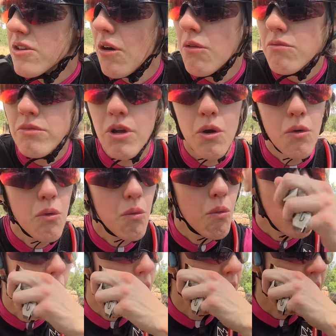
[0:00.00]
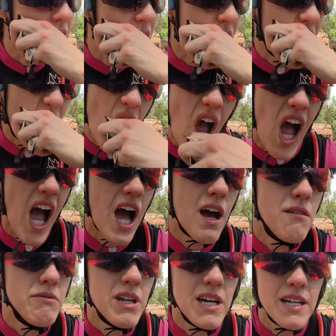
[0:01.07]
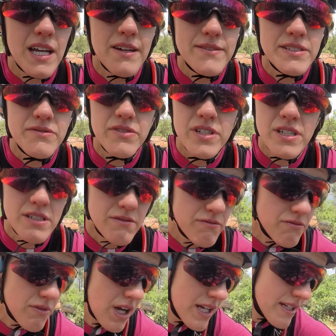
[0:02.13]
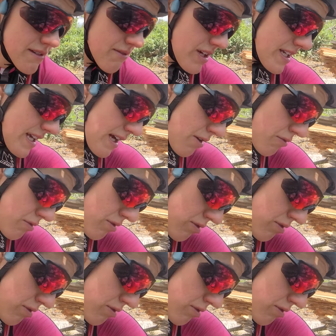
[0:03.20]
Don't know why I'm not having fun riding right now.